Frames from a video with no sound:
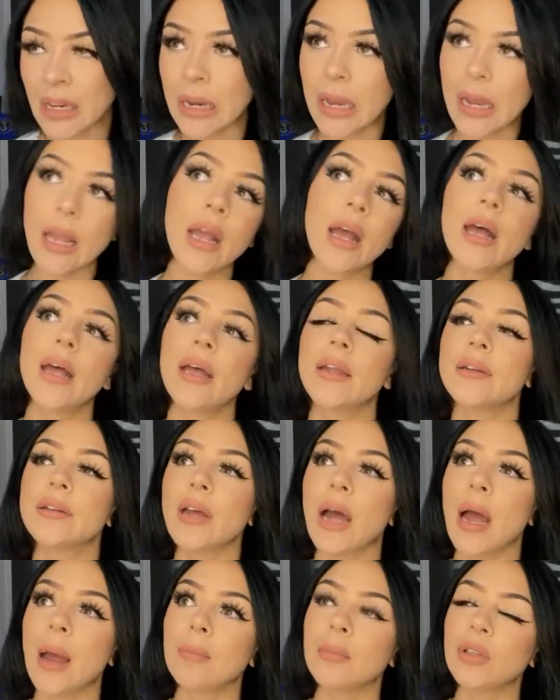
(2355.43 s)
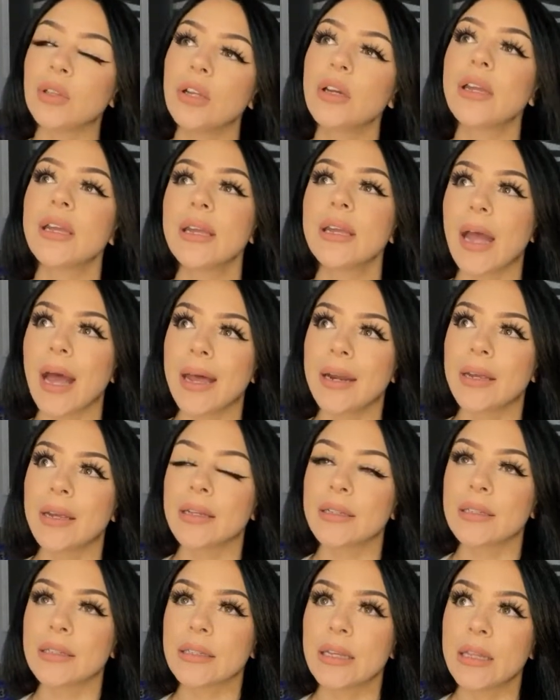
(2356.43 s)
And I'm looking at
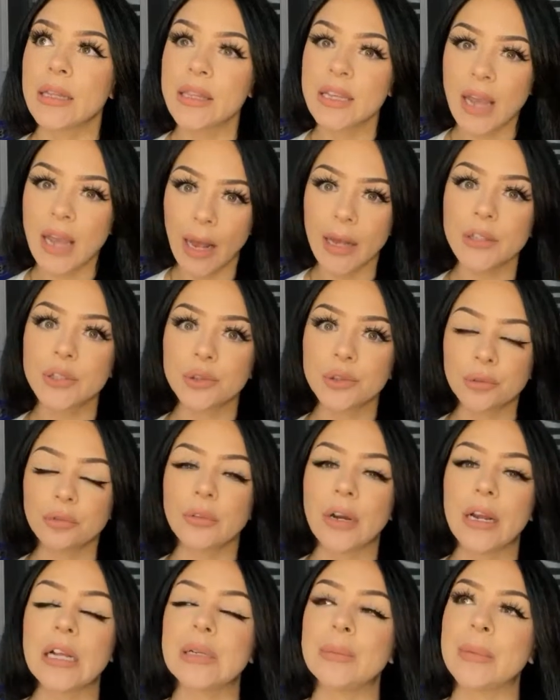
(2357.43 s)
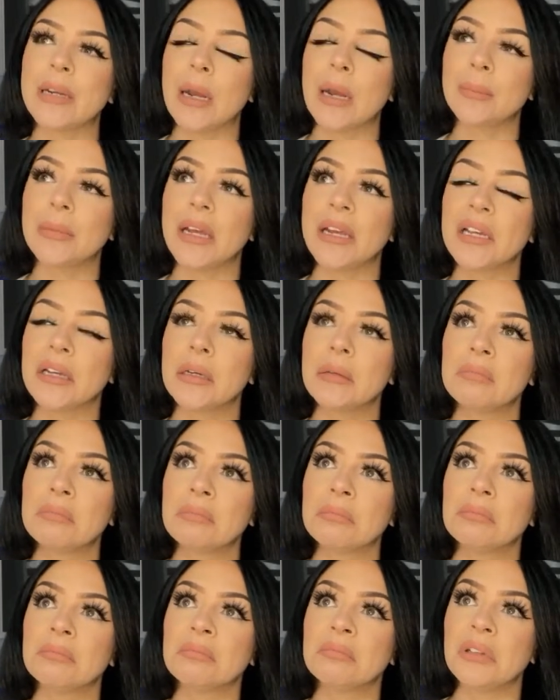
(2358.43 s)
it in the astral realm, and I'm like,
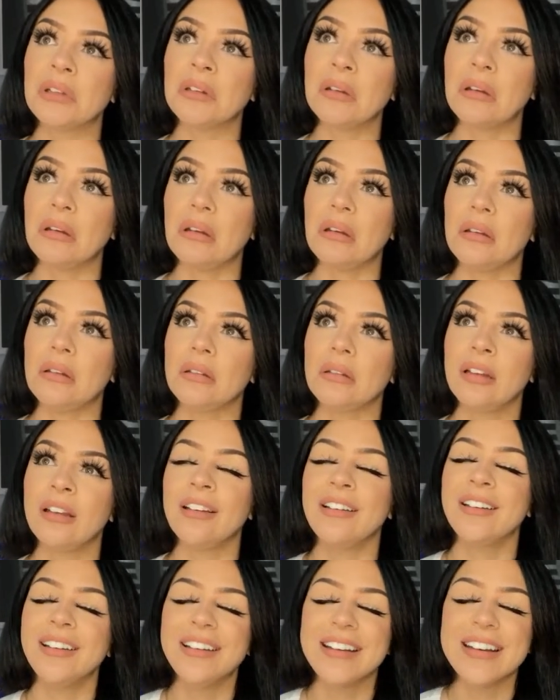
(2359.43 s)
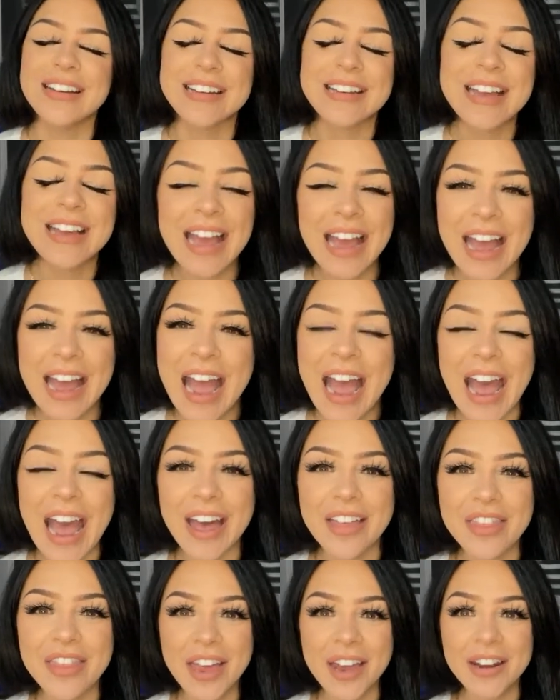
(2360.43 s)
ugh.
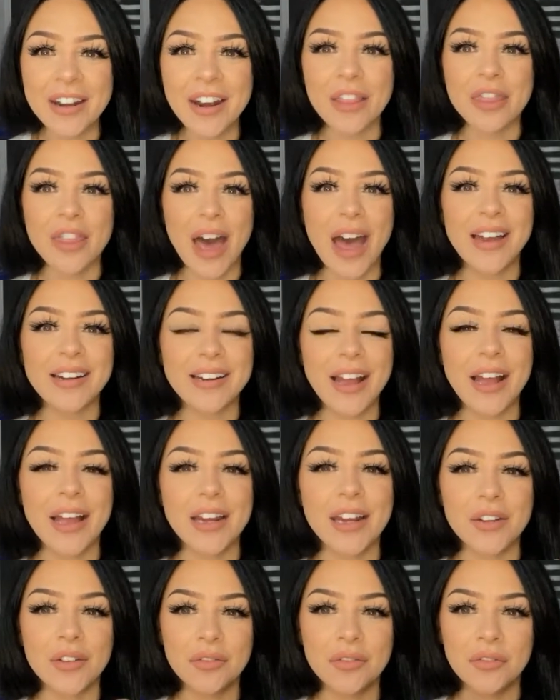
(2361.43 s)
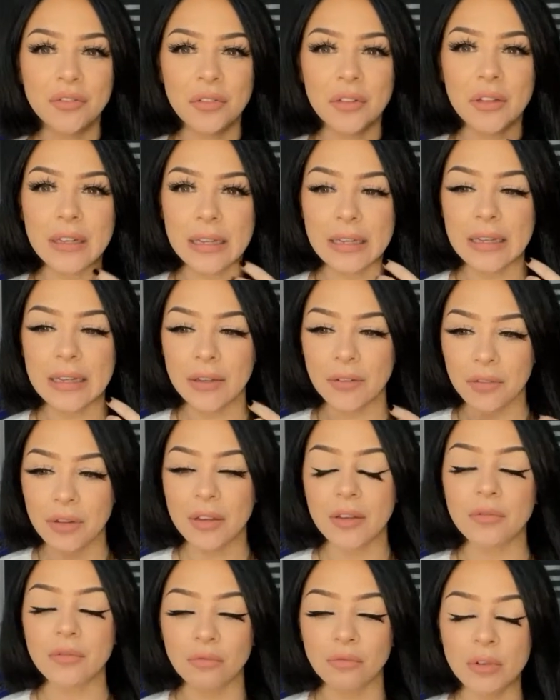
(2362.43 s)
And then that kind of
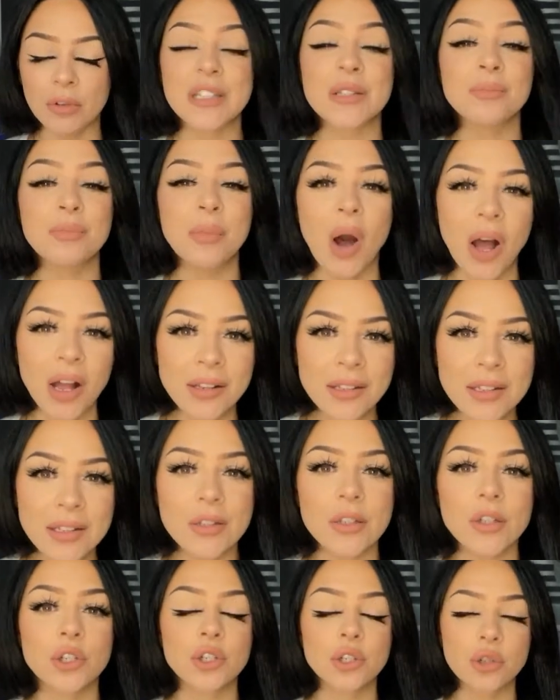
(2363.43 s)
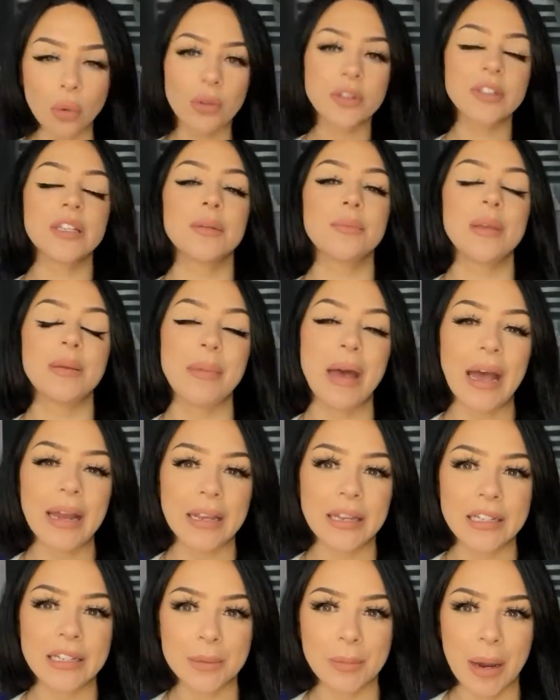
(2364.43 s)
response jolted me
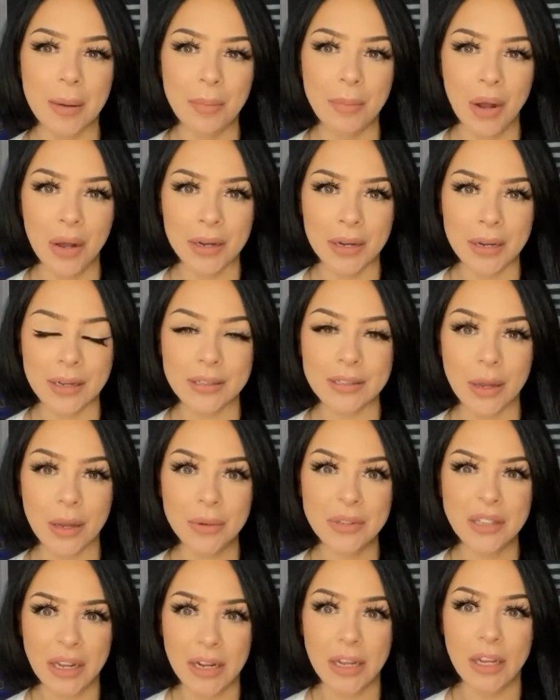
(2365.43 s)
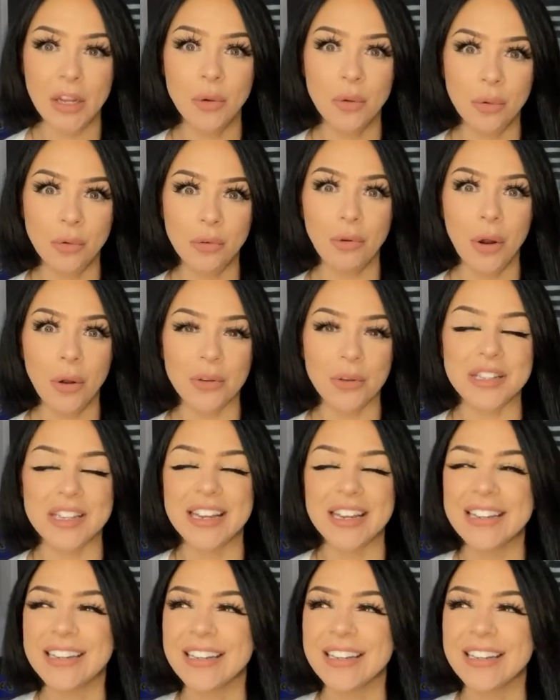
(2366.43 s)
back into my body, because I was like, ew, gross.